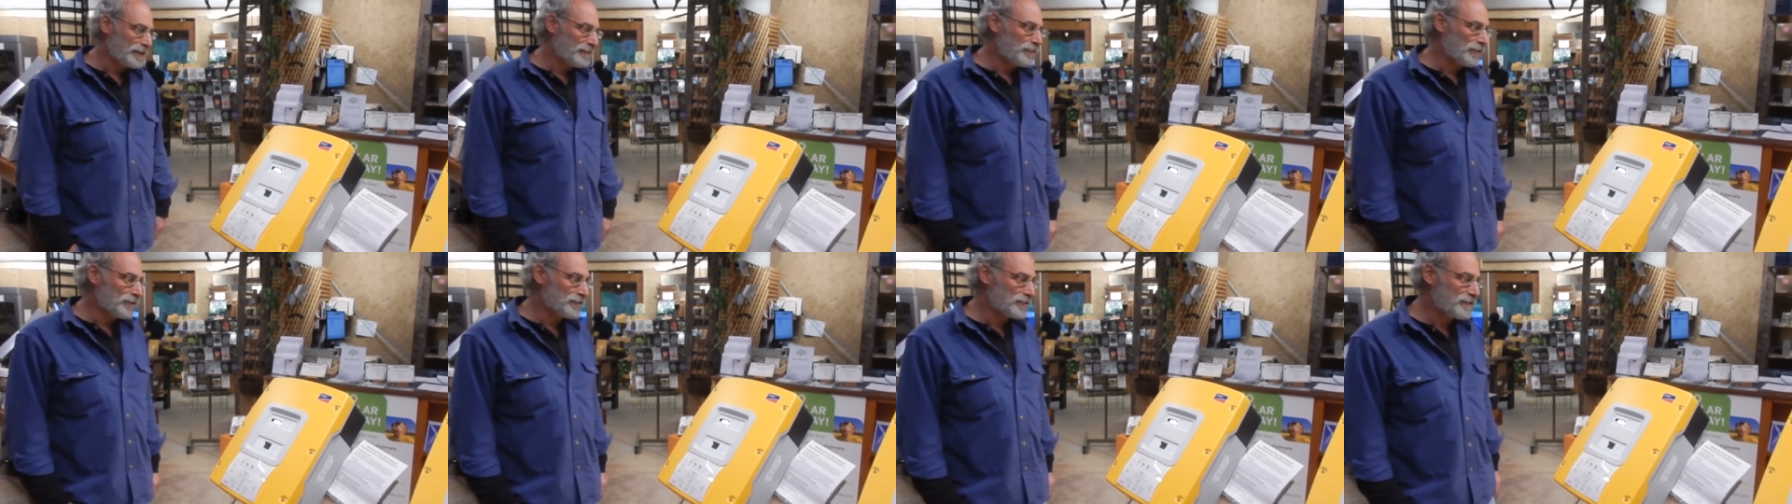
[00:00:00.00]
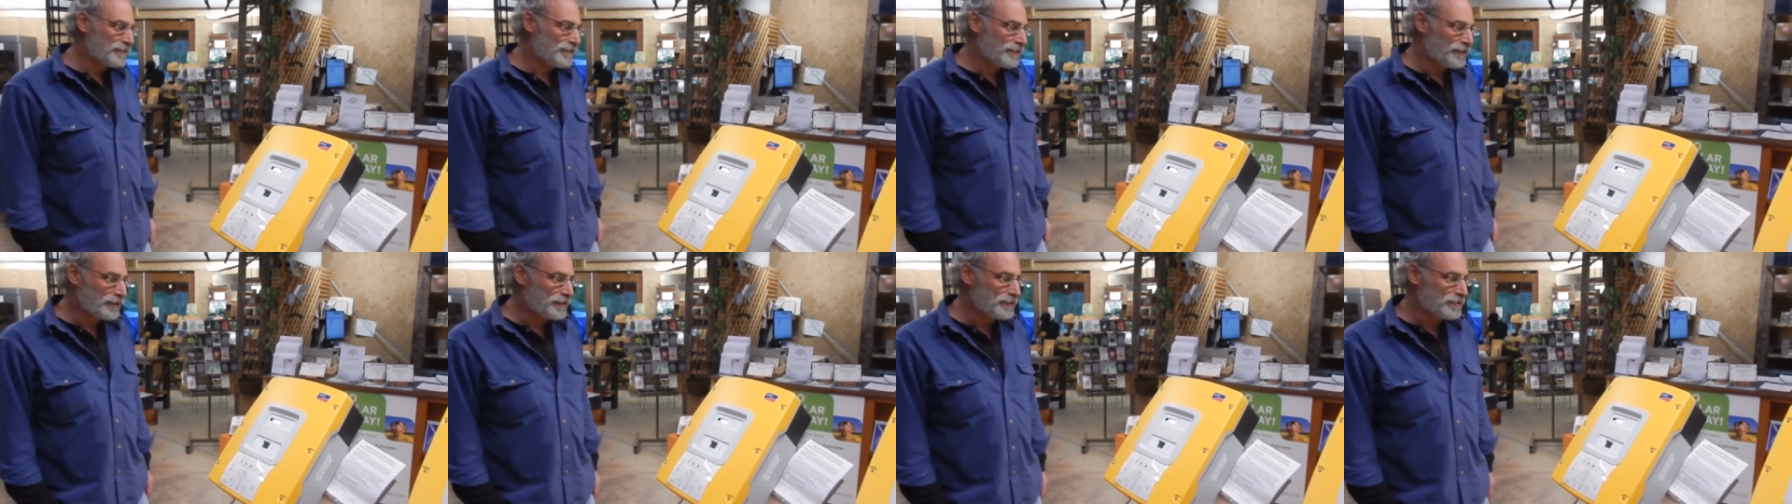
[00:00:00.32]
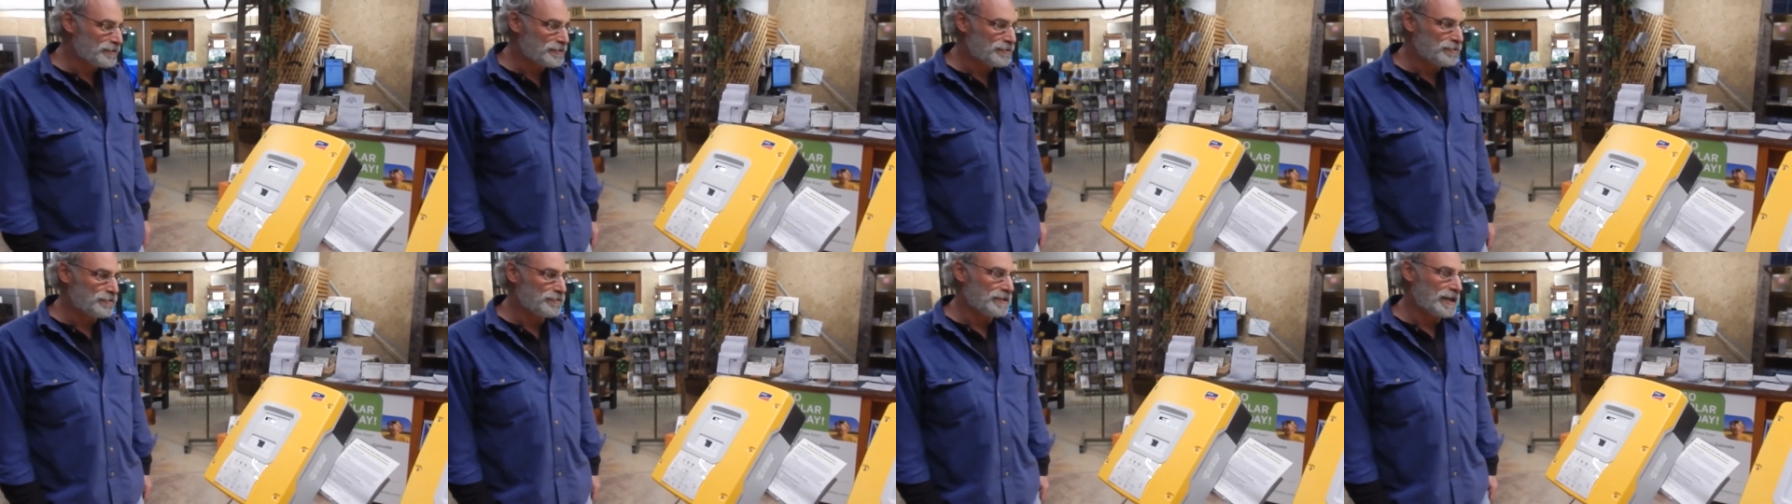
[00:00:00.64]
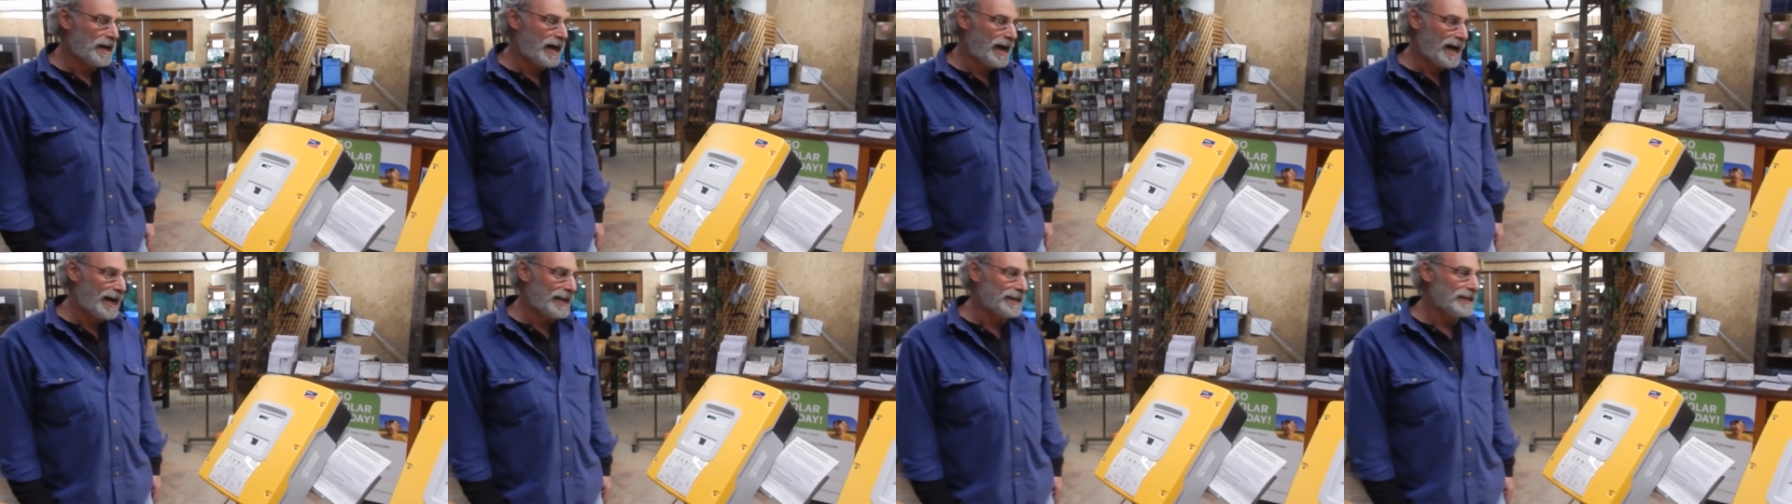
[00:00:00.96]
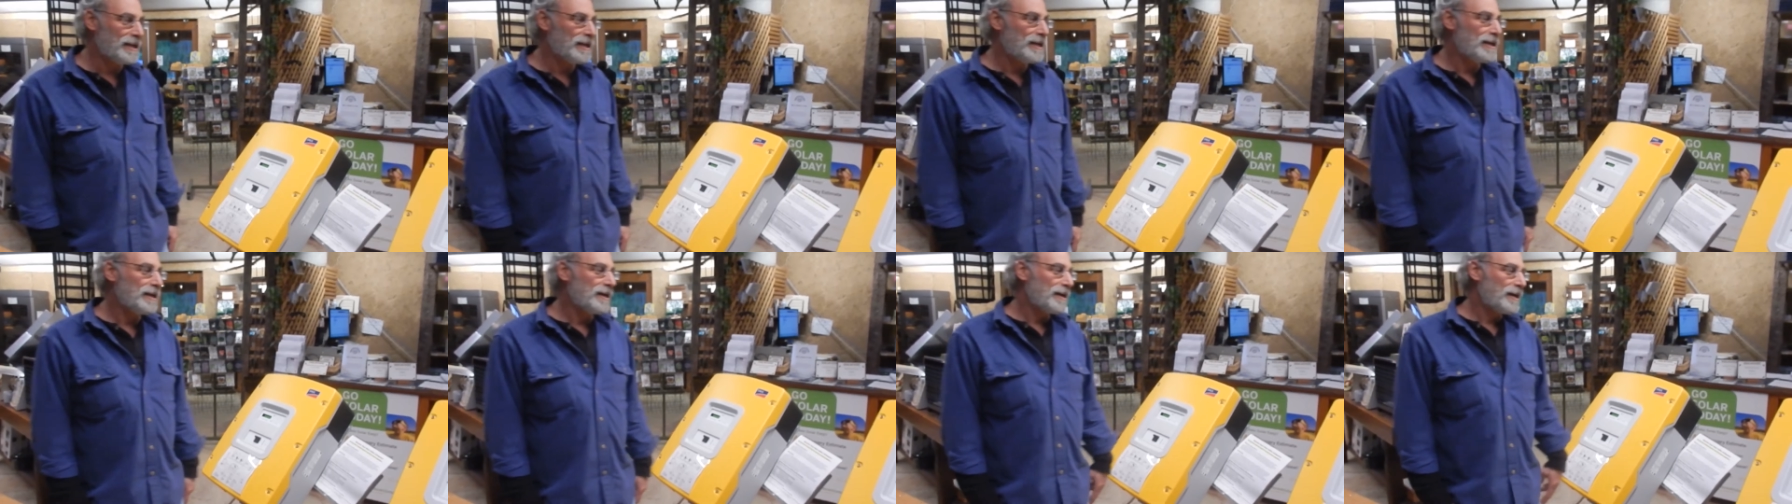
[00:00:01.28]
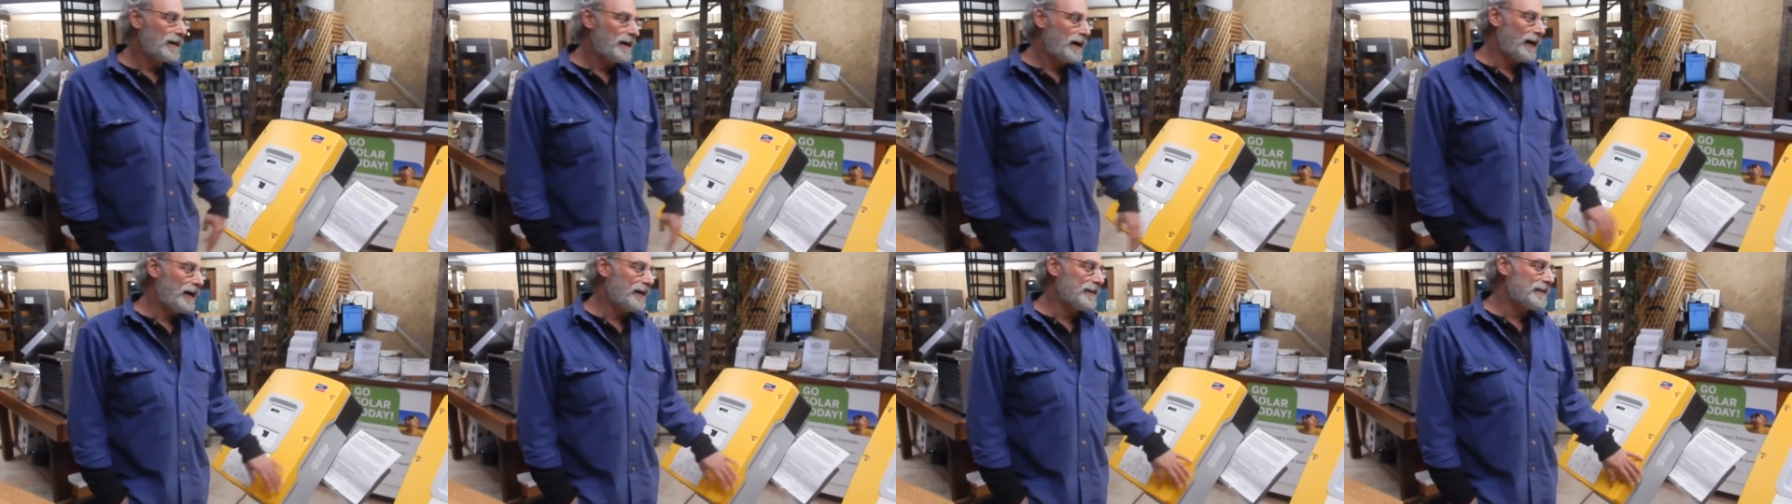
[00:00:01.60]
Most inverters do not.
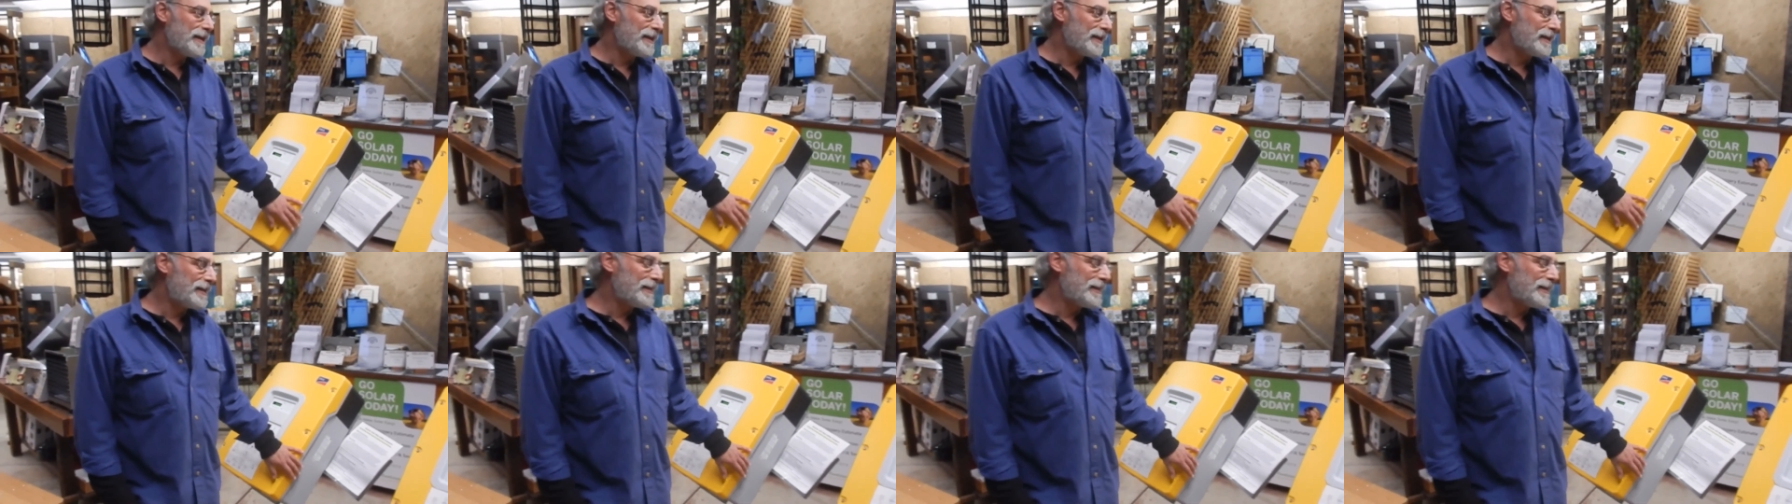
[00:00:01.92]
Uh, they